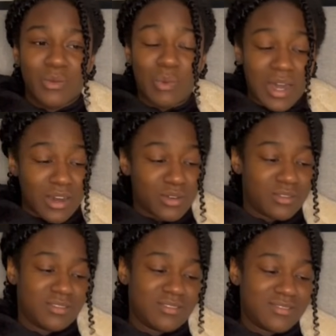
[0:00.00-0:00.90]
Wow.
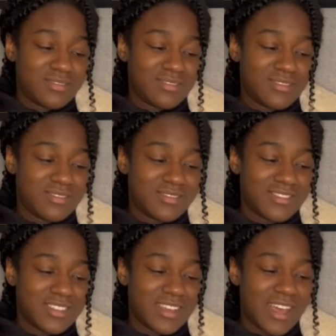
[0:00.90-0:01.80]

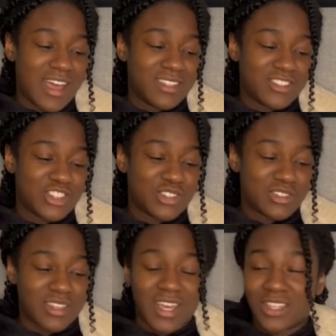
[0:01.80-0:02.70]
And just
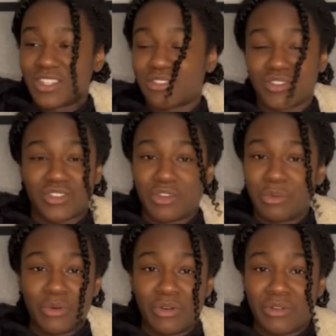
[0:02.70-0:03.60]
to end this video
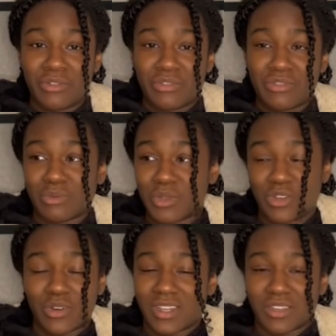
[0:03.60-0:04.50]
off, we
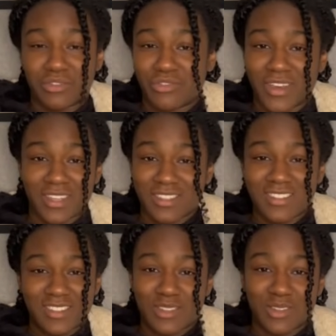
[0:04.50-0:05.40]
gotta give
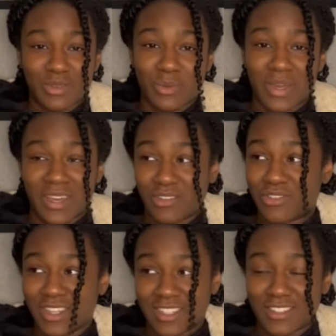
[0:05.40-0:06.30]
thanks to where
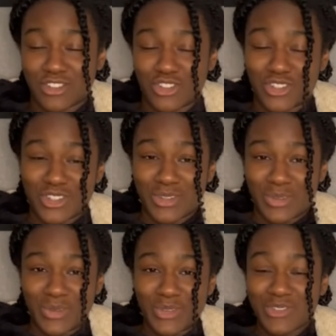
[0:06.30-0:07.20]
thanks is
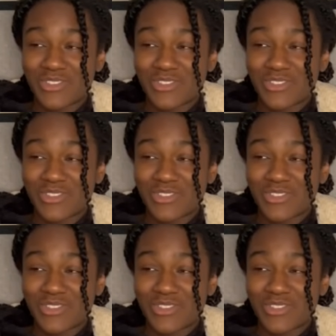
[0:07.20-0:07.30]
due.